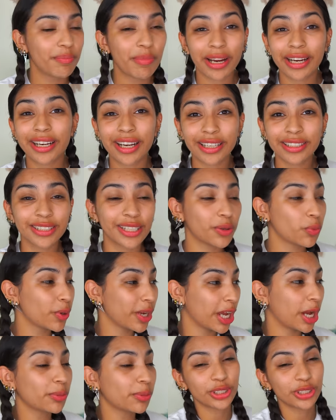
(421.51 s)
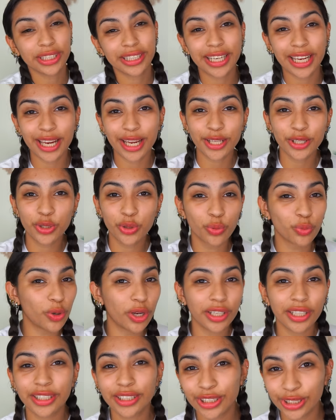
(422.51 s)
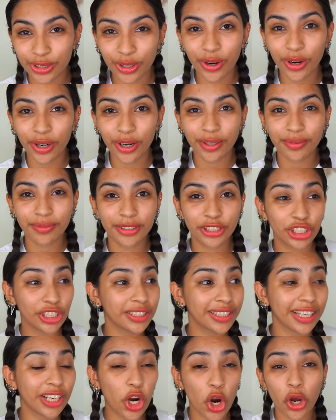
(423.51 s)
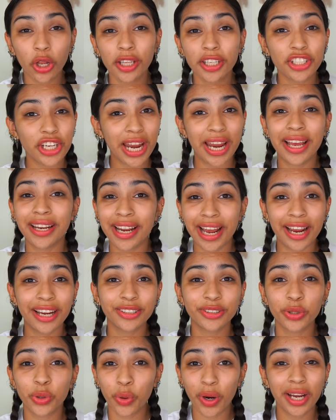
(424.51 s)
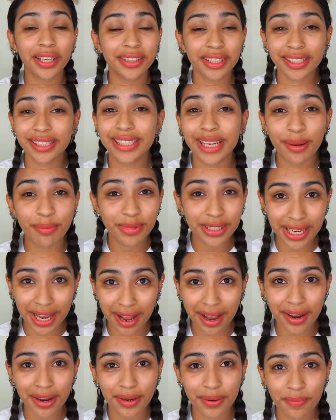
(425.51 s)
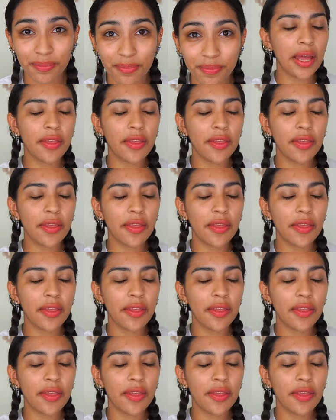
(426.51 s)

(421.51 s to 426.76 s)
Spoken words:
My cousin, we her to get into Running Start. She's in college and high school at the same time.